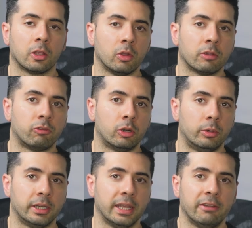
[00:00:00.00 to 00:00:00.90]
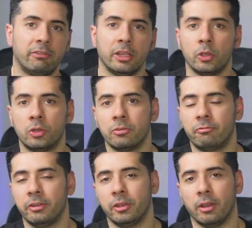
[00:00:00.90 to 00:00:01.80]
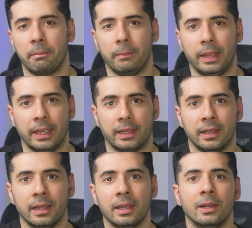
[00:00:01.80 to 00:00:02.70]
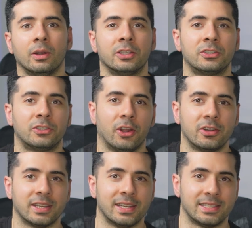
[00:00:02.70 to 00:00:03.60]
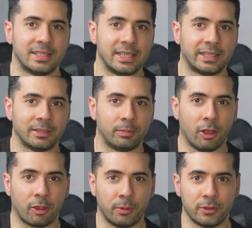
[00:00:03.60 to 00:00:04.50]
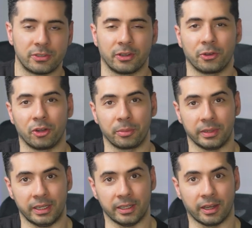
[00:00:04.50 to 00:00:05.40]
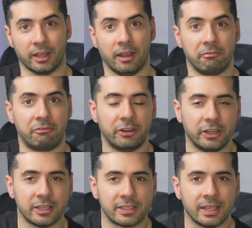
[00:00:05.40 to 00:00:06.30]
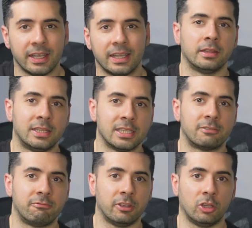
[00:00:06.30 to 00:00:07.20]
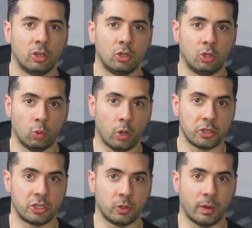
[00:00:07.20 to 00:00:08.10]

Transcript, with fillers: Going forward, every YouTube video I make starts as a detailed blog post on coding money dot com. First, this video you're watching